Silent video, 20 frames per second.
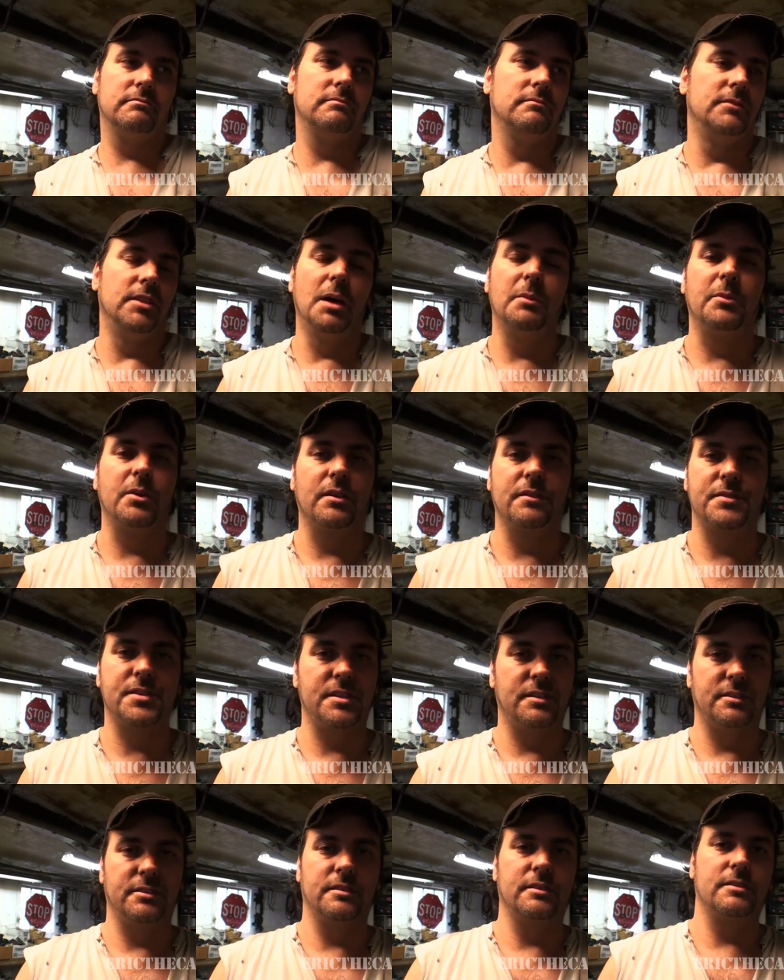number of
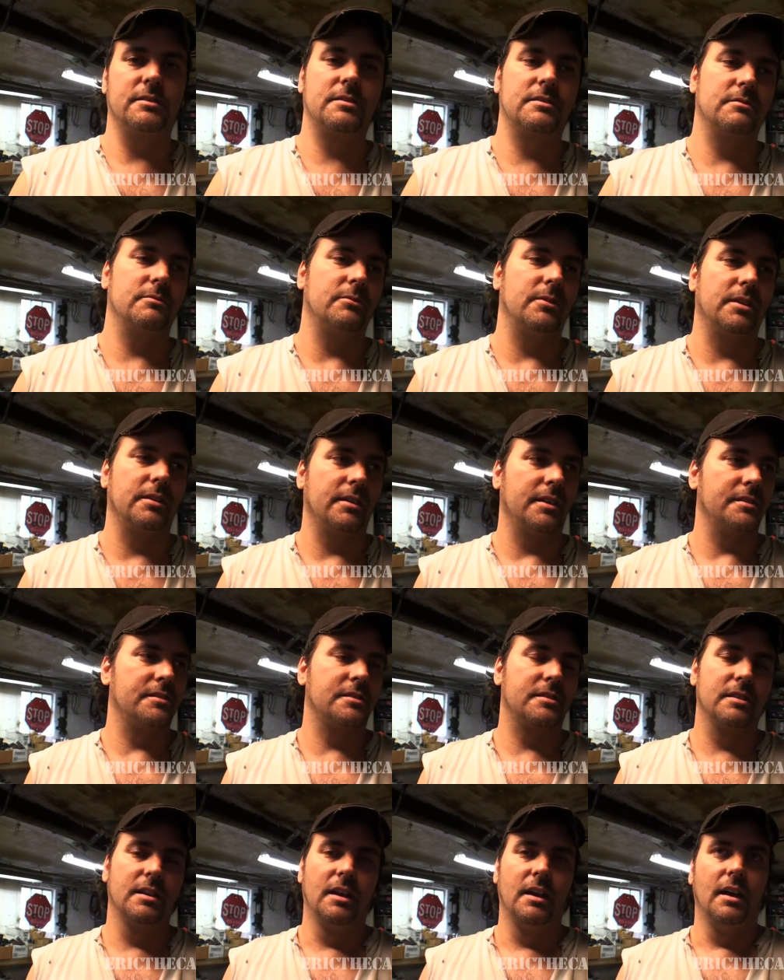cylinders, whether
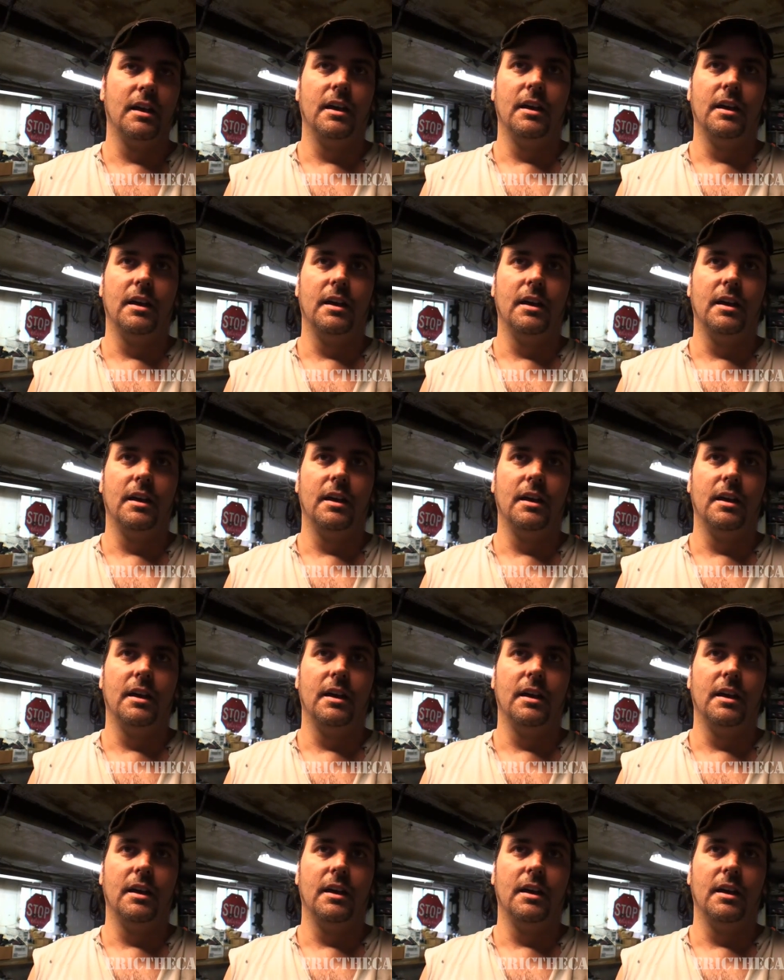it's